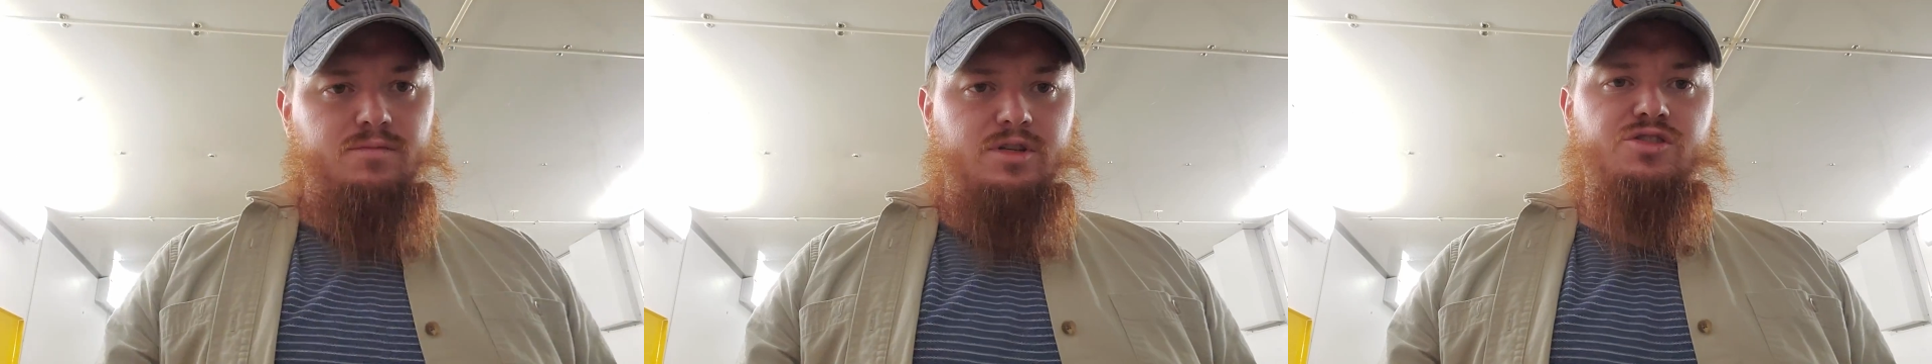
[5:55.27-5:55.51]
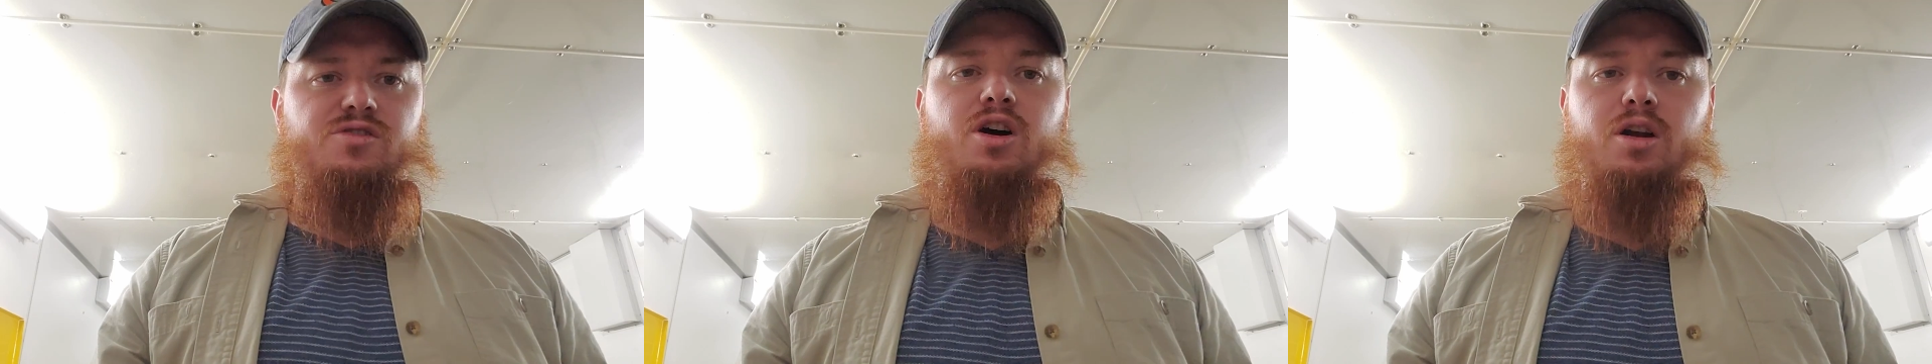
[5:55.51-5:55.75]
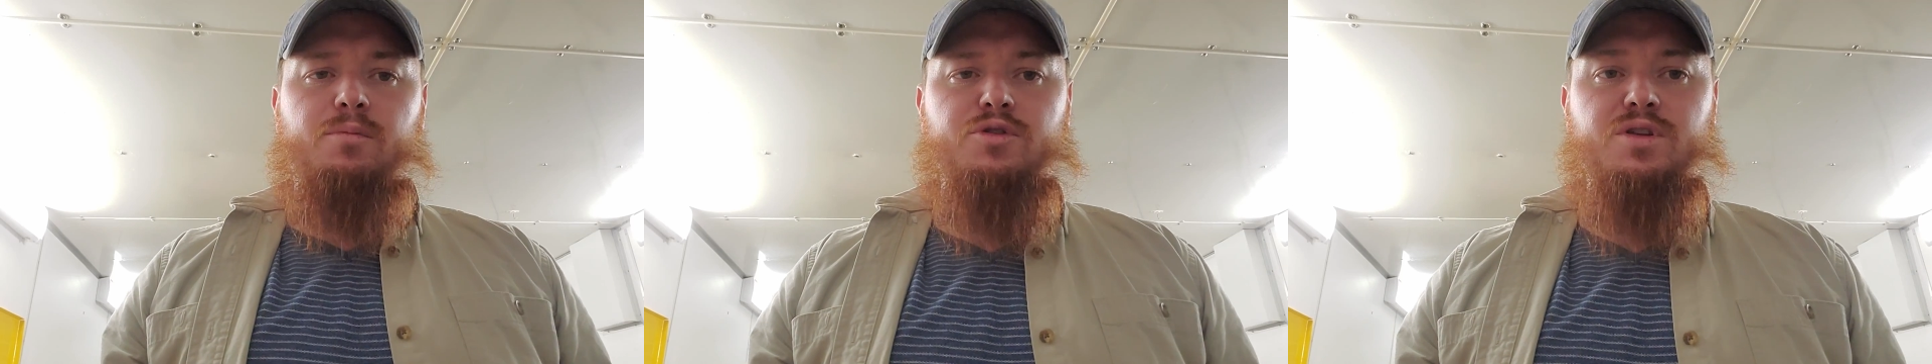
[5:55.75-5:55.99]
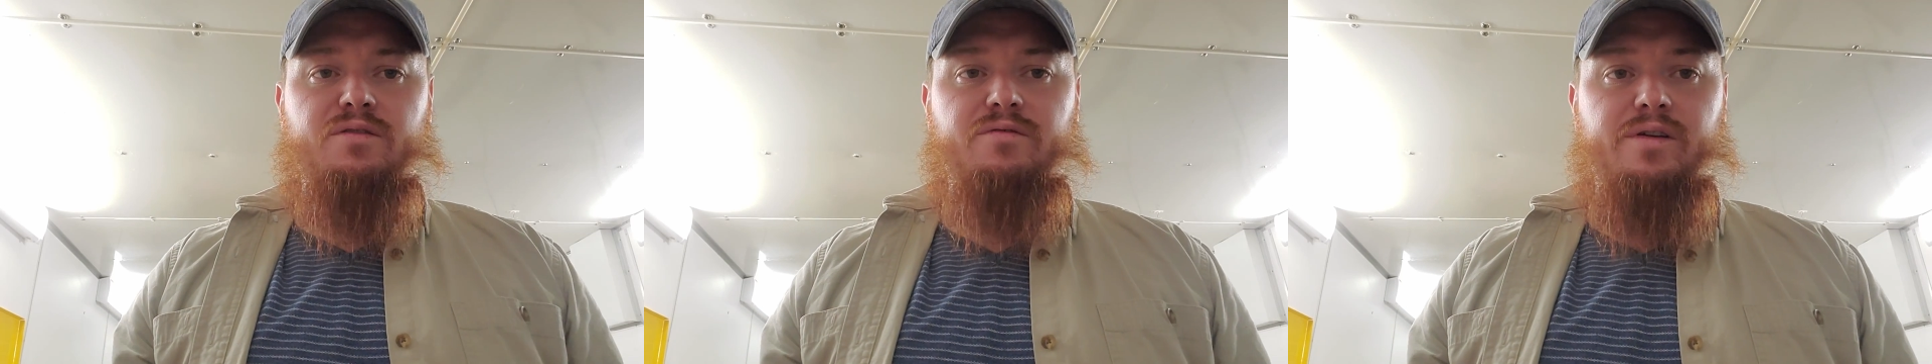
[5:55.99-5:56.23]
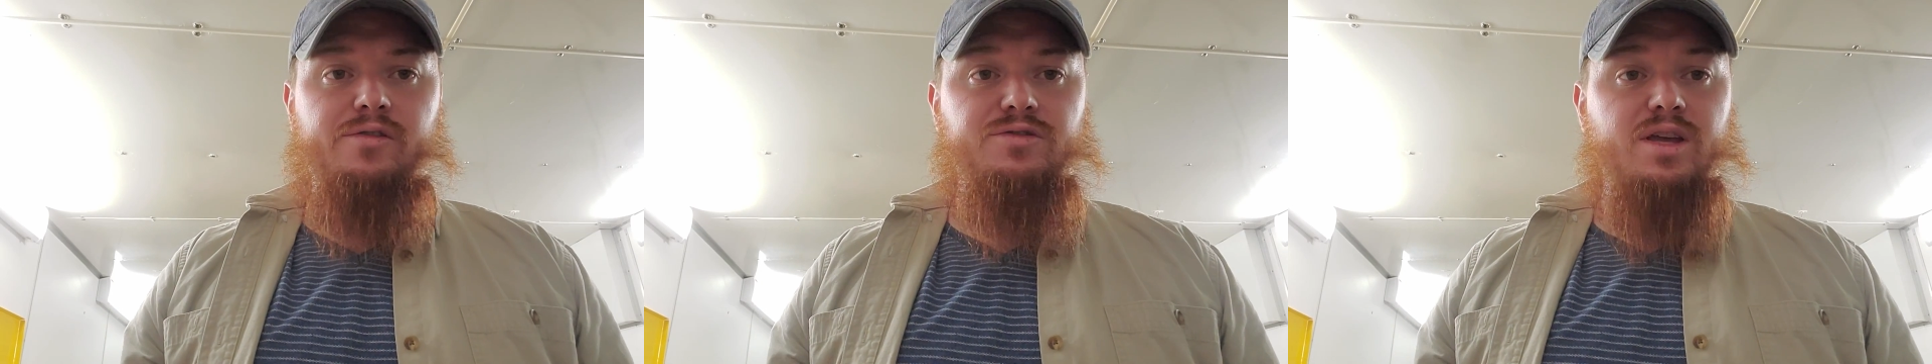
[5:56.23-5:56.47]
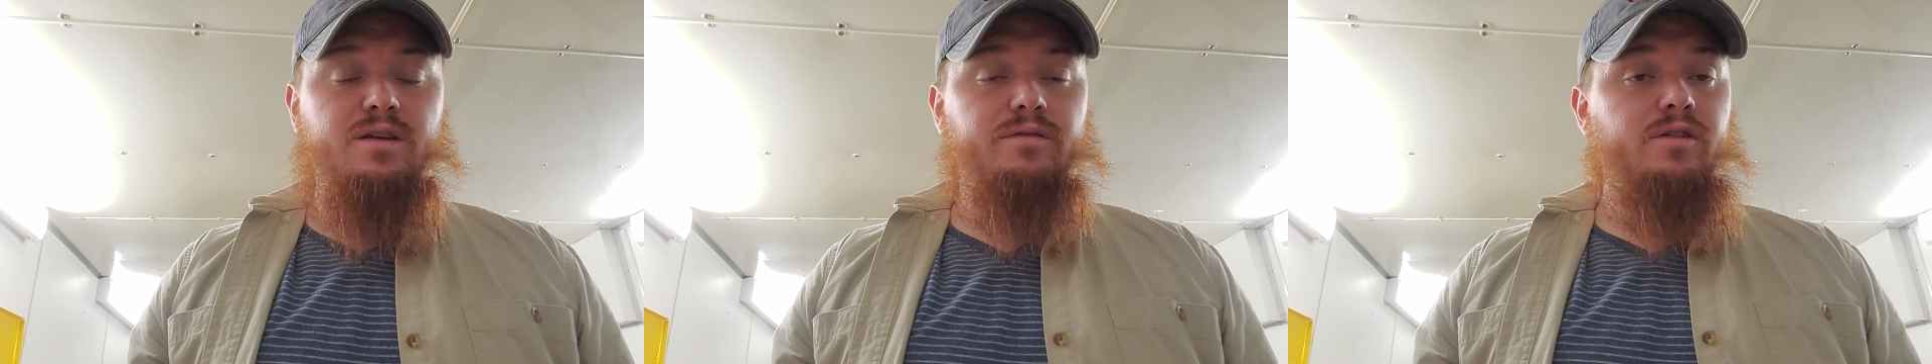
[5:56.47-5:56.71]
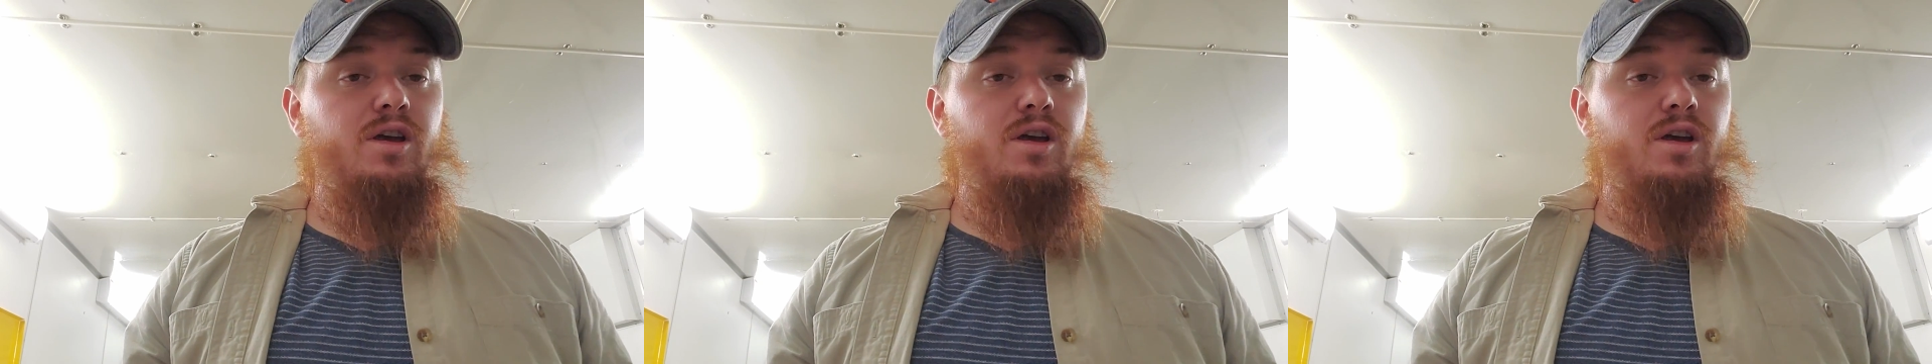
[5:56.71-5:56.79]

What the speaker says: is 100% fail-safe.